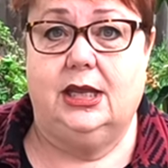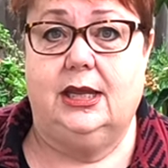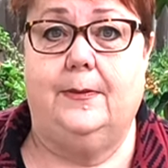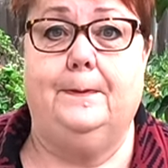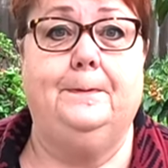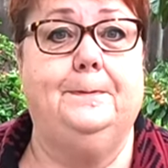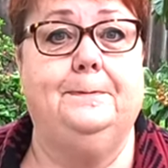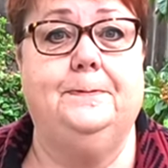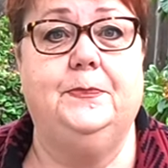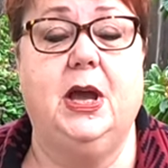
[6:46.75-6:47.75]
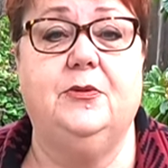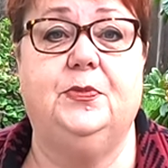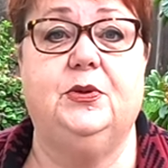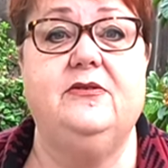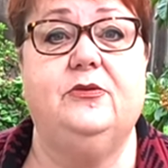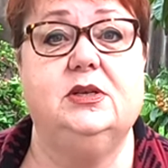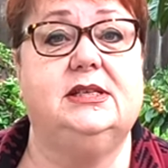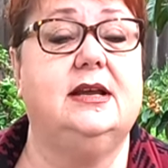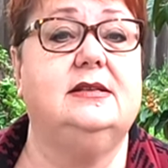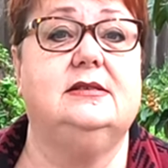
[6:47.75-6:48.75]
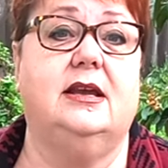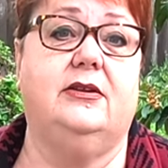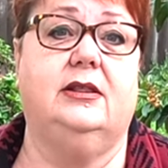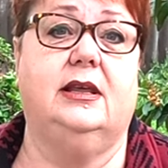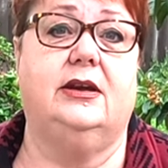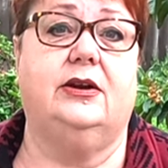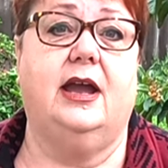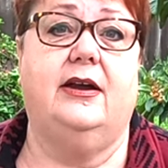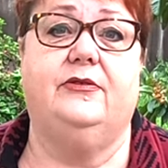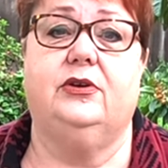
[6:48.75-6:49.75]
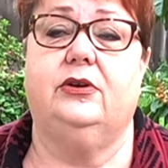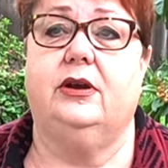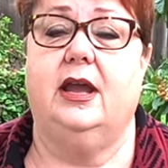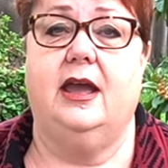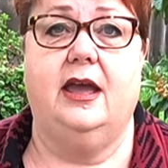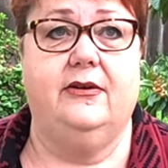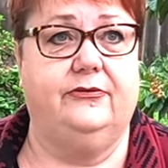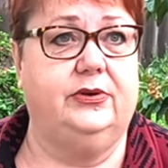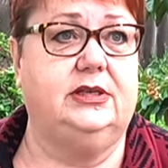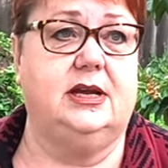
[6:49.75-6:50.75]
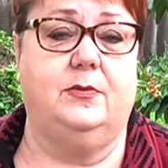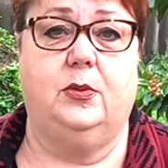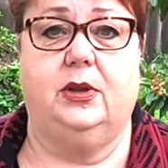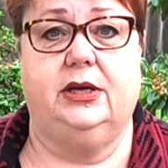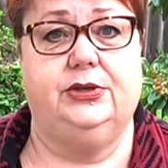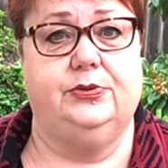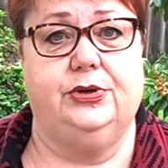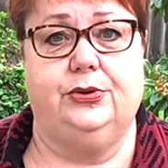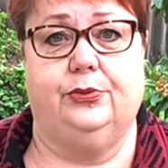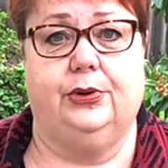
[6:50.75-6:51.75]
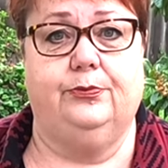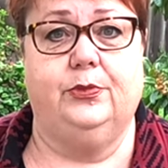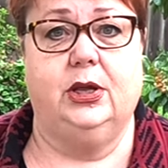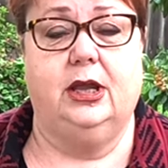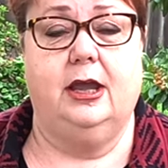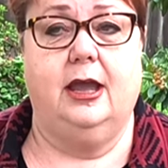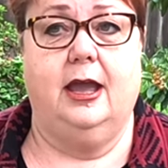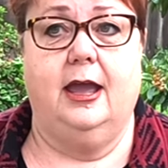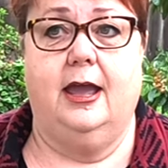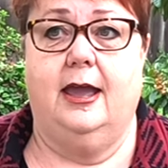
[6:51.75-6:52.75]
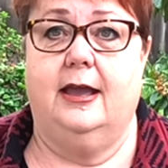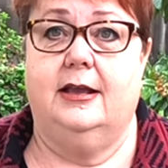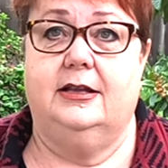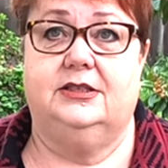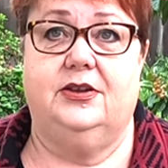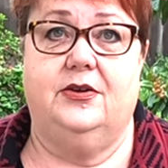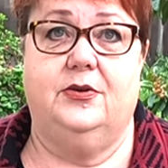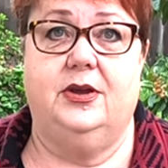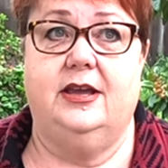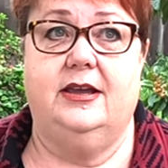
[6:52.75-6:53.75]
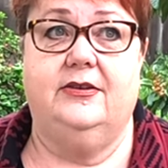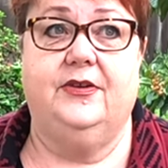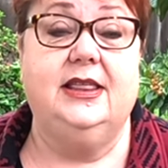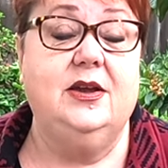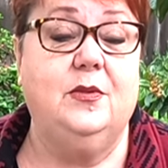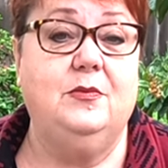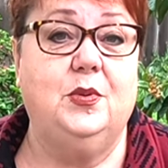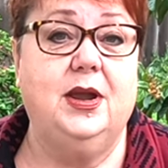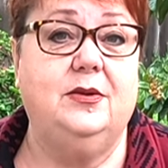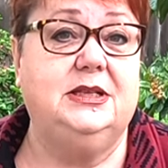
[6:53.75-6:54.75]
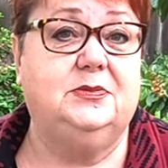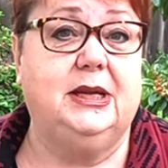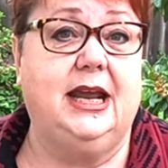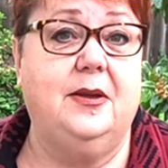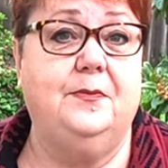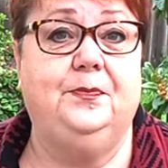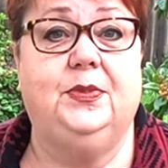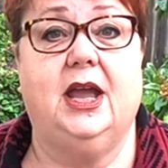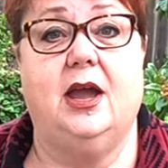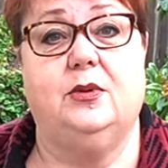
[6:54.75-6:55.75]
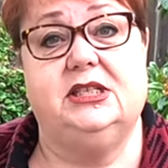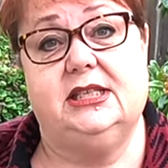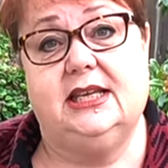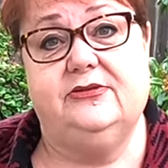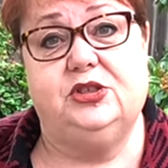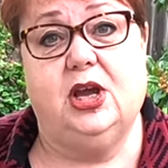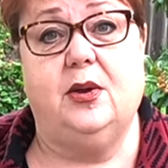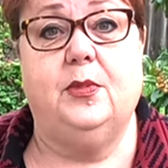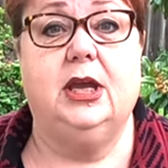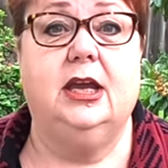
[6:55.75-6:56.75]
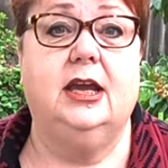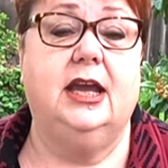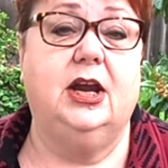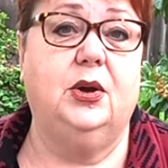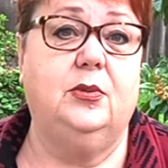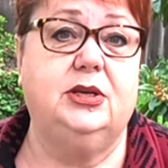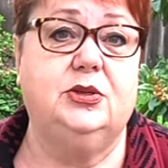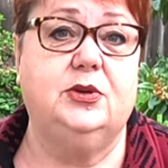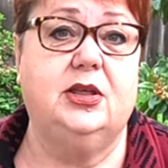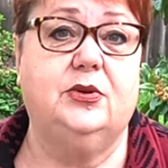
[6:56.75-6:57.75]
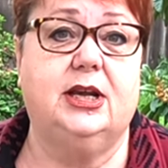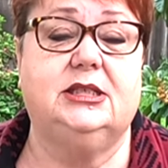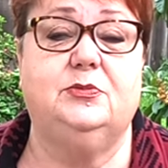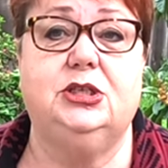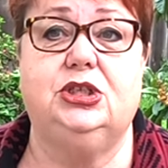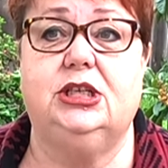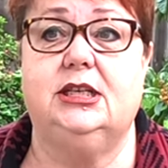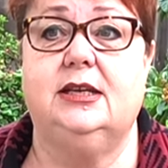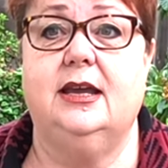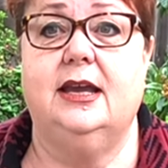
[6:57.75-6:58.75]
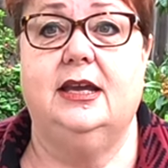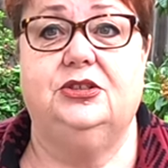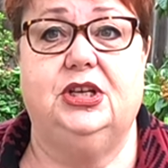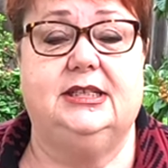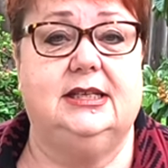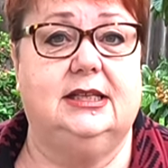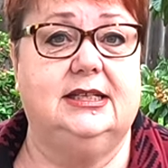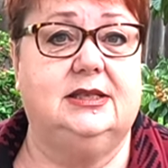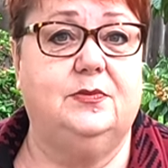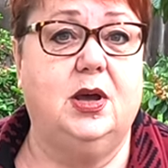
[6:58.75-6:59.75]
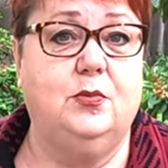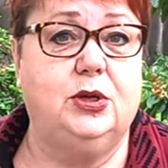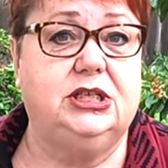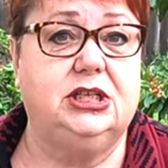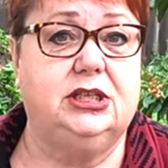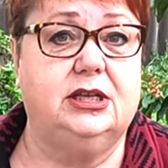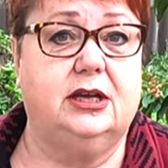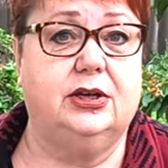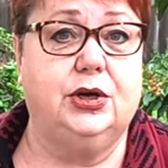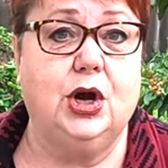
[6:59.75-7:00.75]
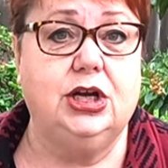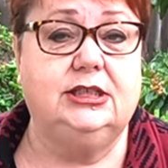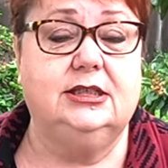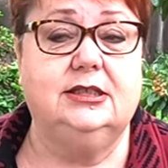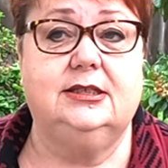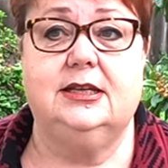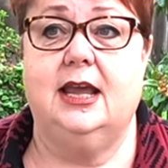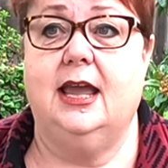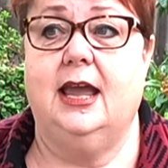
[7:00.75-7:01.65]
Yep, about three, four seconds later after every time we went into a new room. So finally, at one point, we split up. I went to the gift shop. Harry went to another exhibition. Jason, Liz, and mom went to the gardens.